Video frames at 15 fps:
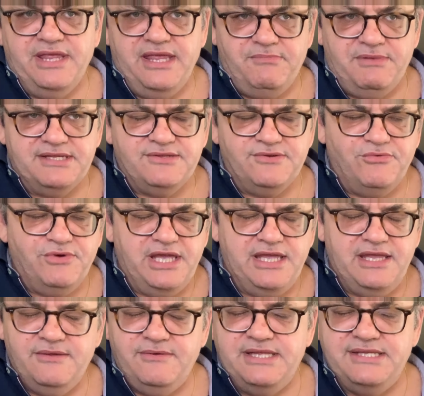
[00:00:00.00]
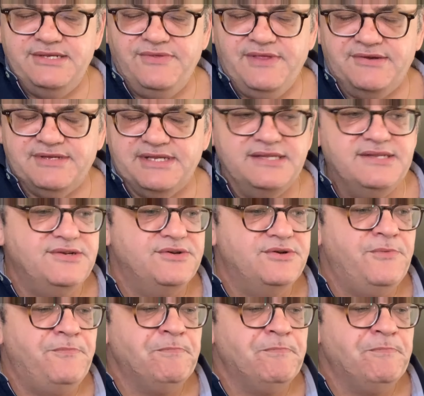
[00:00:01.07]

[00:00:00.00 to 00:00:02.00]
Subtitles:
passed away in 2002.